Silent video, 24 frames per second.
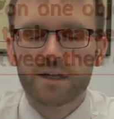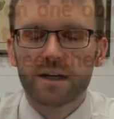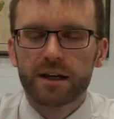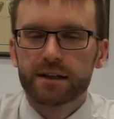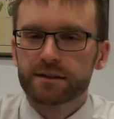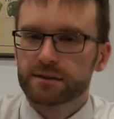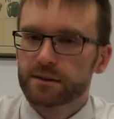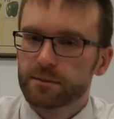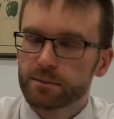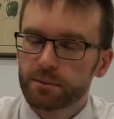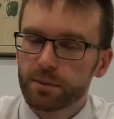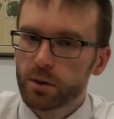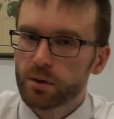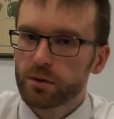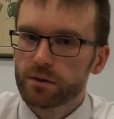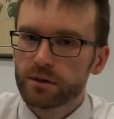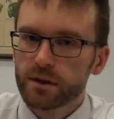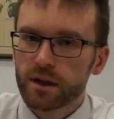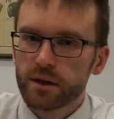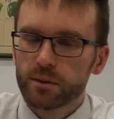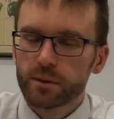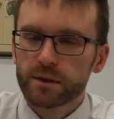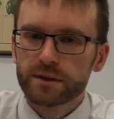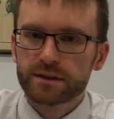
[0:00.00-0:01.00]
It's important
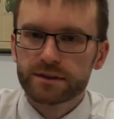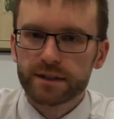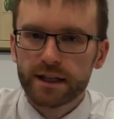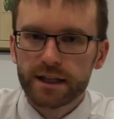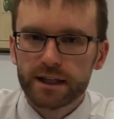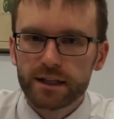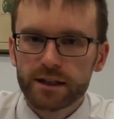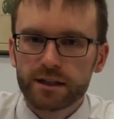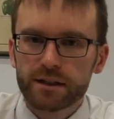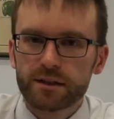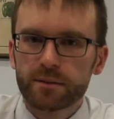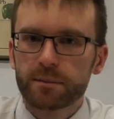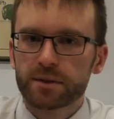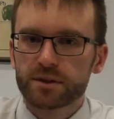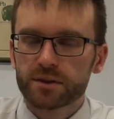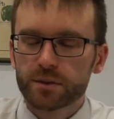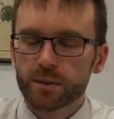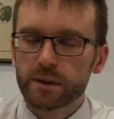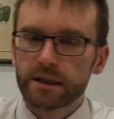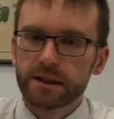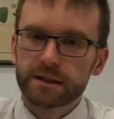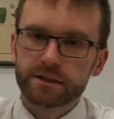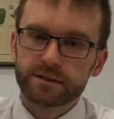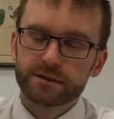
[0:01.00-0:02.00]
that we say
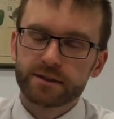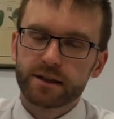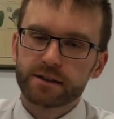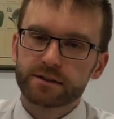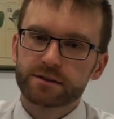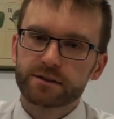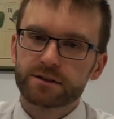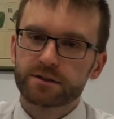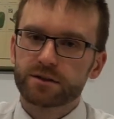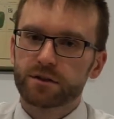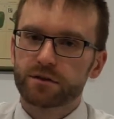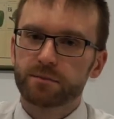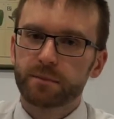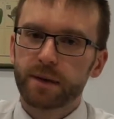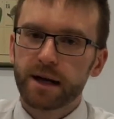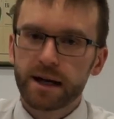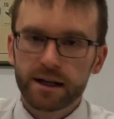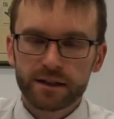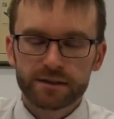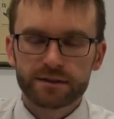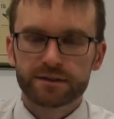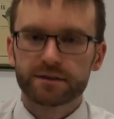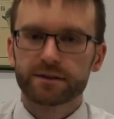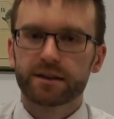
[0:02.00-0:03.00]
between centres of
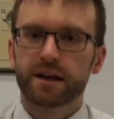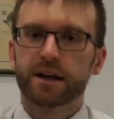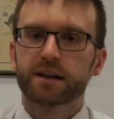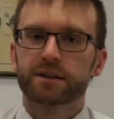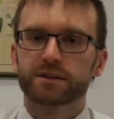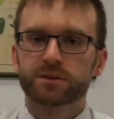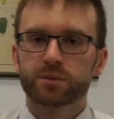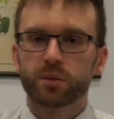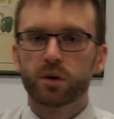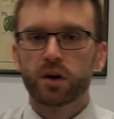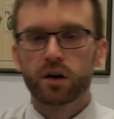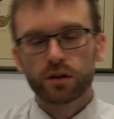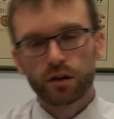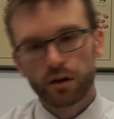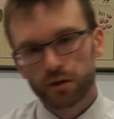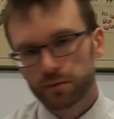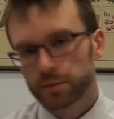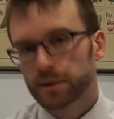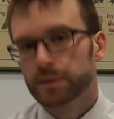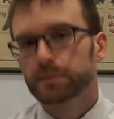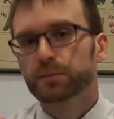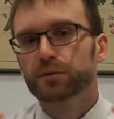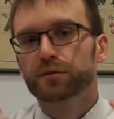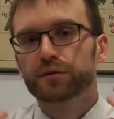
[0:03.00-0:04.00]
mass. That is what a lot of
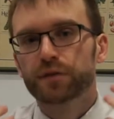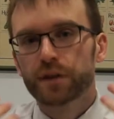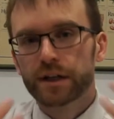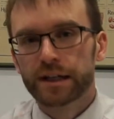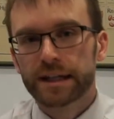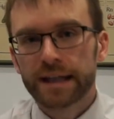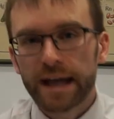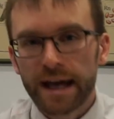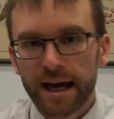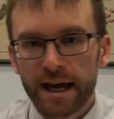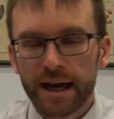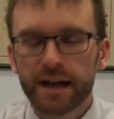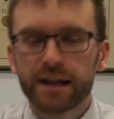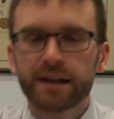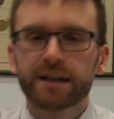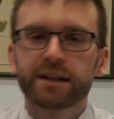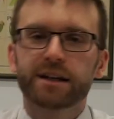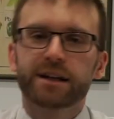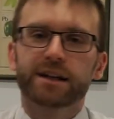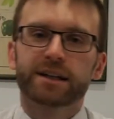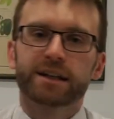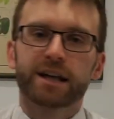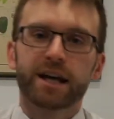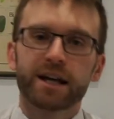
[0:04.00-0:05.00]
people forget.
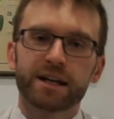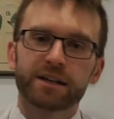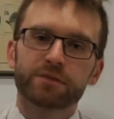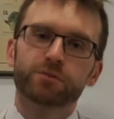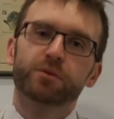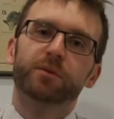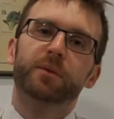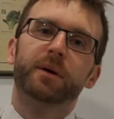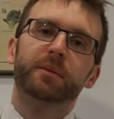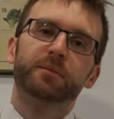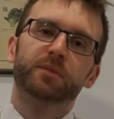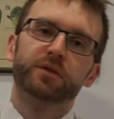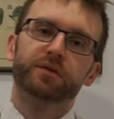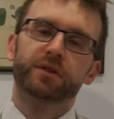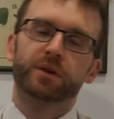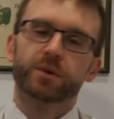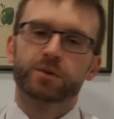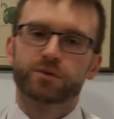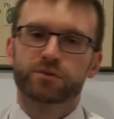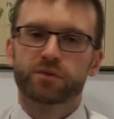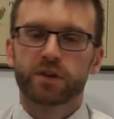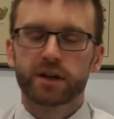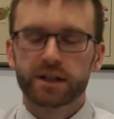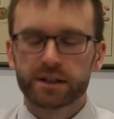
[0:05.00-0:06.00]
Again, remember, if I
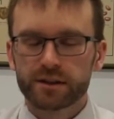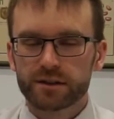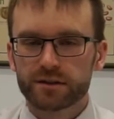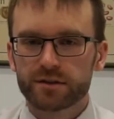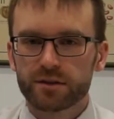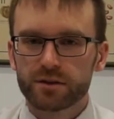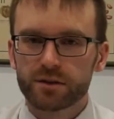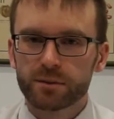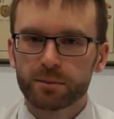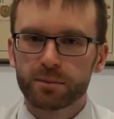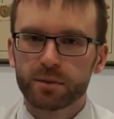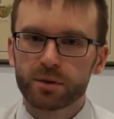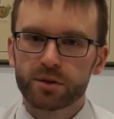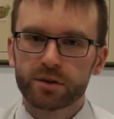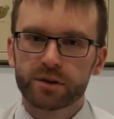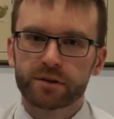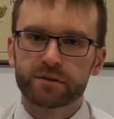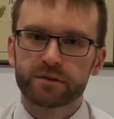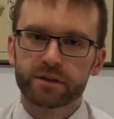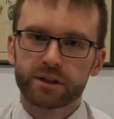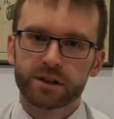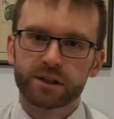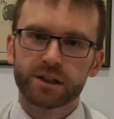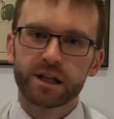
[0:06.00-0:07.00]
was writing this on the board
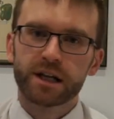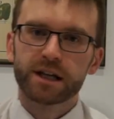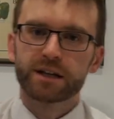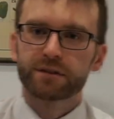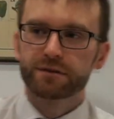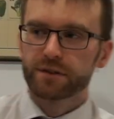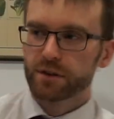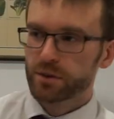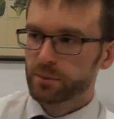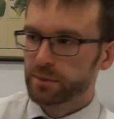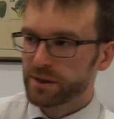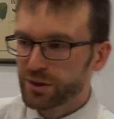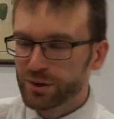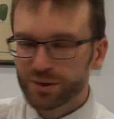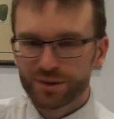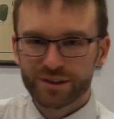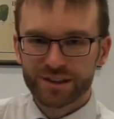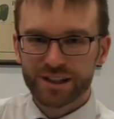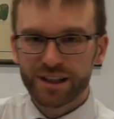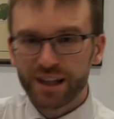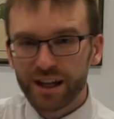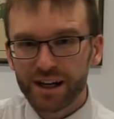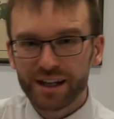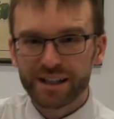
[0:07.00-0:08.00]
in real life, I would be
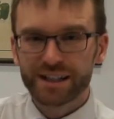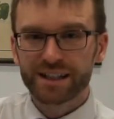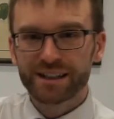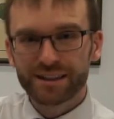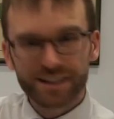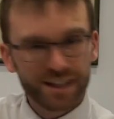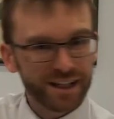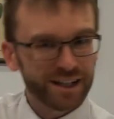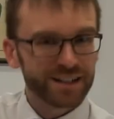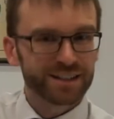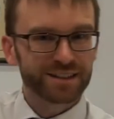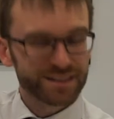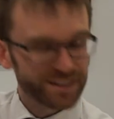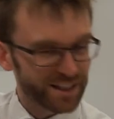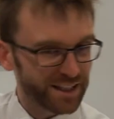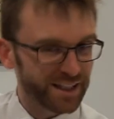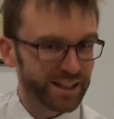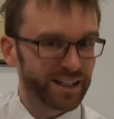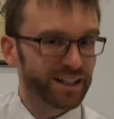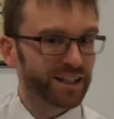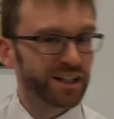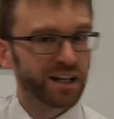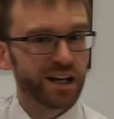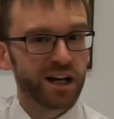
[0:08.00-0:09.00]
underlining that and
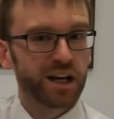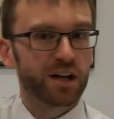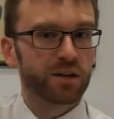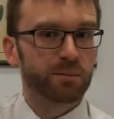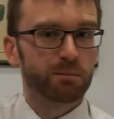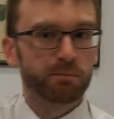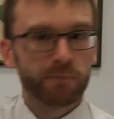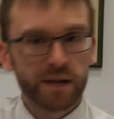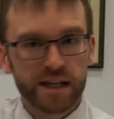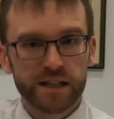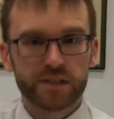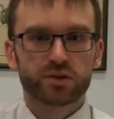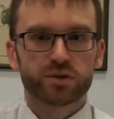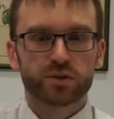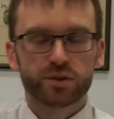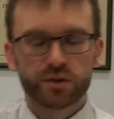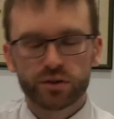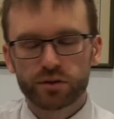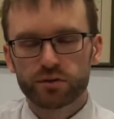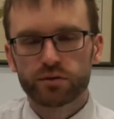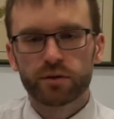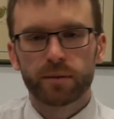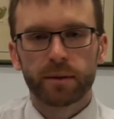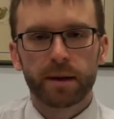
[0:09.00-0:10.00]
saying, make sure
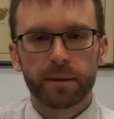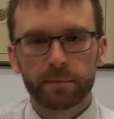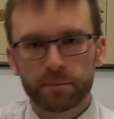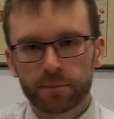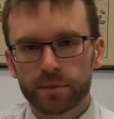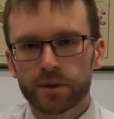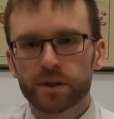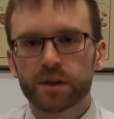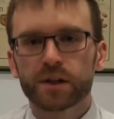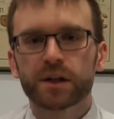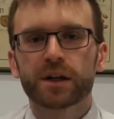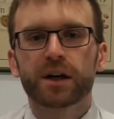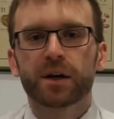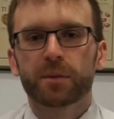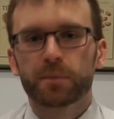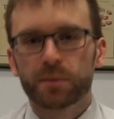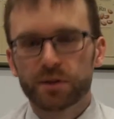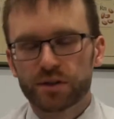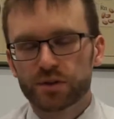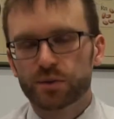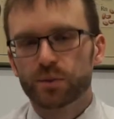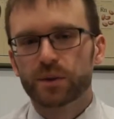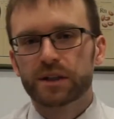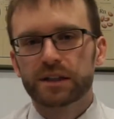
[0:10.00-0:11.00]
you remember
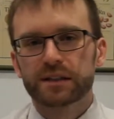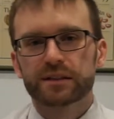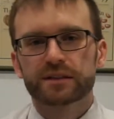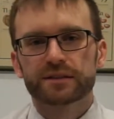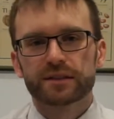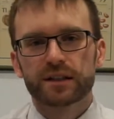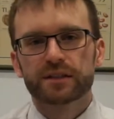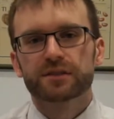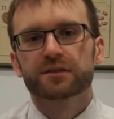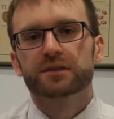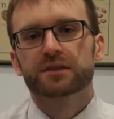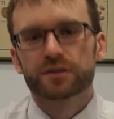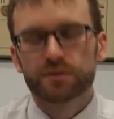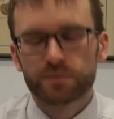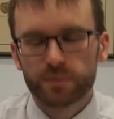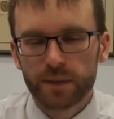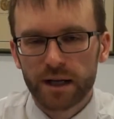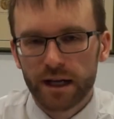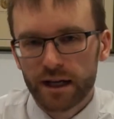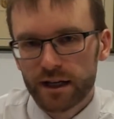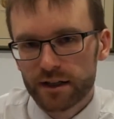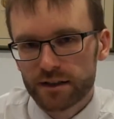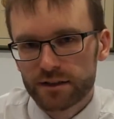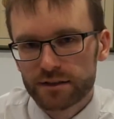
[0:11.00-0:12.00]
between the centres of
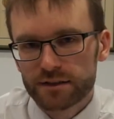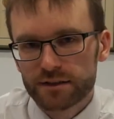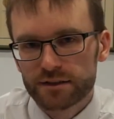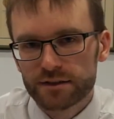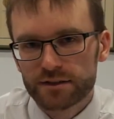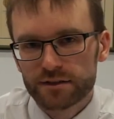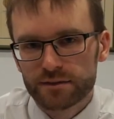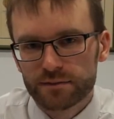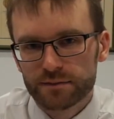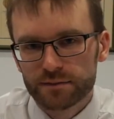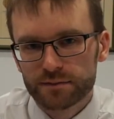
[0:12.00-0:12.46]
mass.